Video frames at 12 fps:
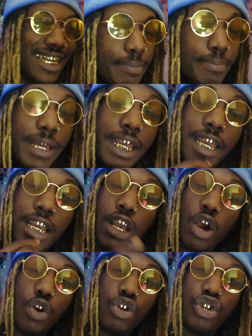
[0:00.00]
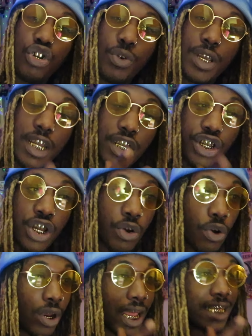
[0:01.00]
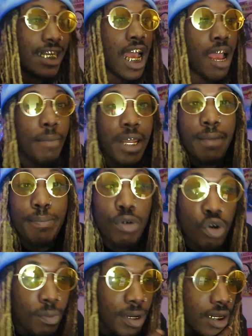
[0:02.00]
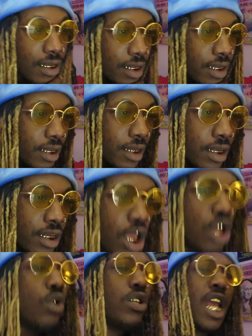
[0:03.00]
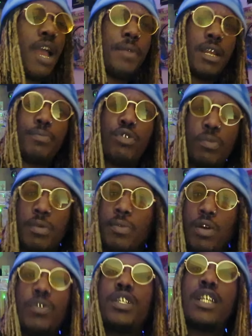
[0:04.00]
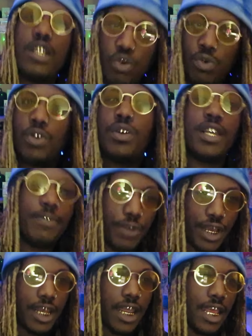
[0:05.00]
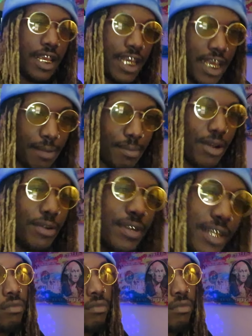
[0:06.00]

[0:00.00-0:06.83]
Me and Kosher in the jungle like Timon and Puma. Y'all know Timon and Puma, bro, was a duo in fucking Lion King, bro.